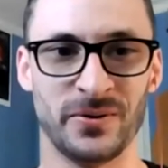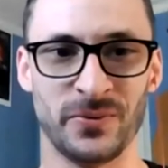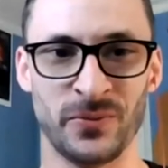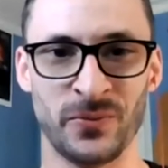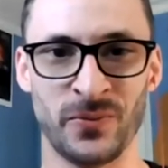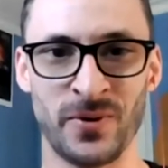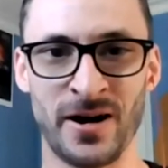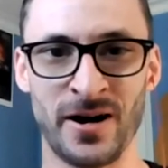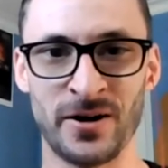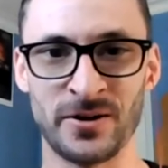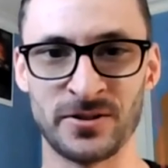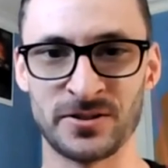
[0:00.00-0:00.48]

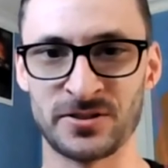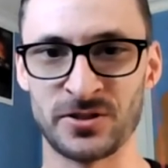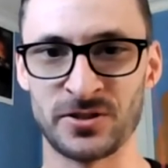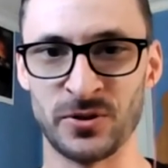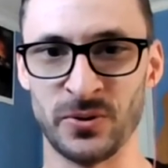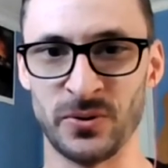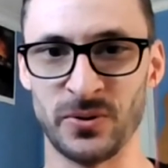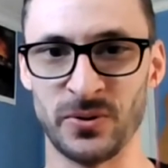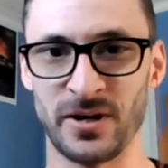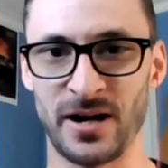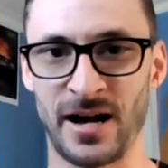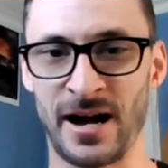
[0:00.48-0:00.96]
Wow.
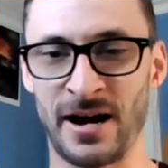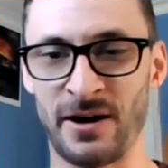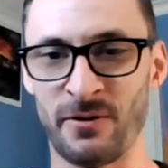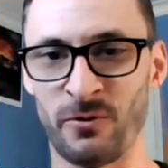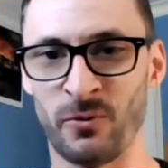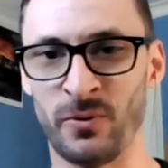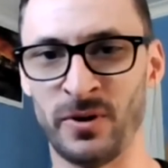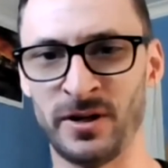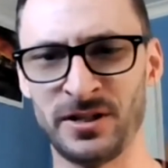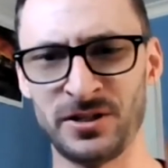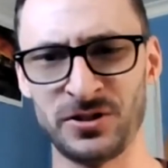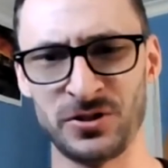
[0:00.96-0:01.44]
So
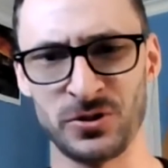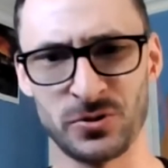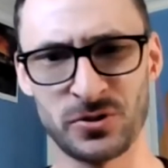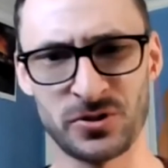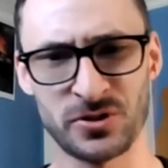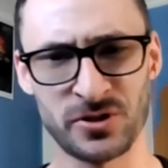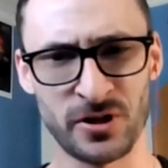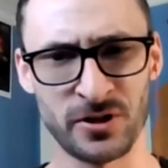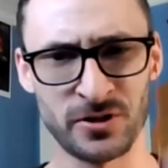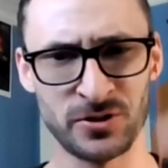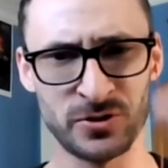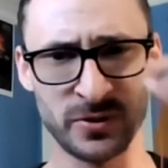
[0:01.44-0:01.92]
when did you
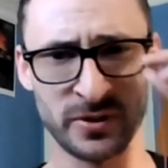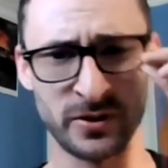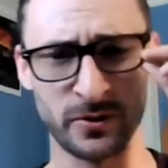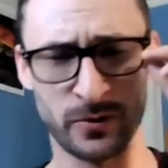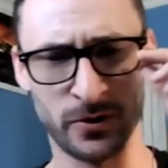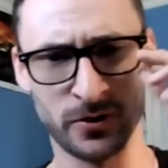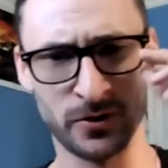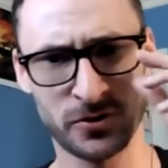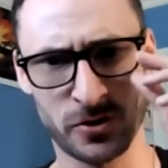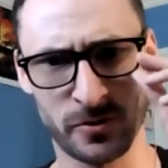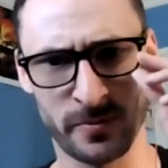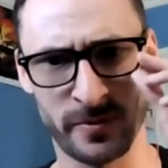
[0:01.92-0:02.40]
start doing the
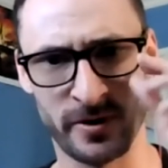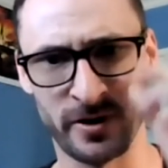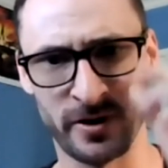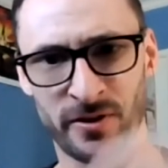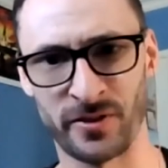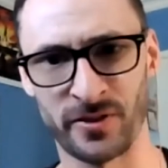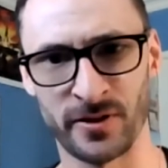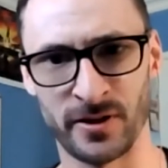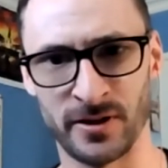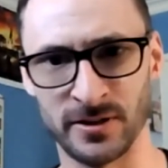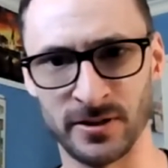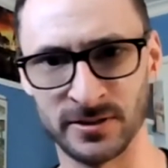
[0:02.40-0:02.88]
ultra
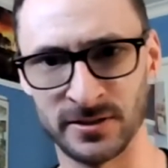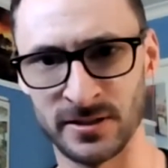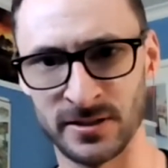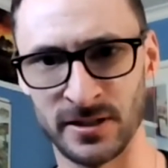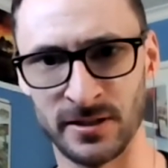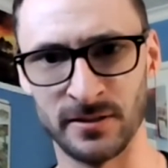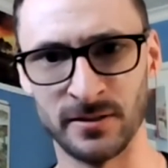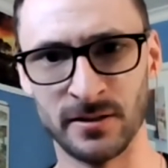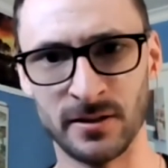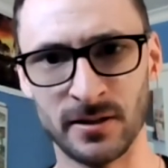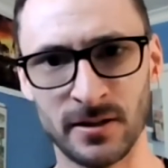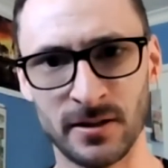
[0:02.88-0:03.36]
marathons then?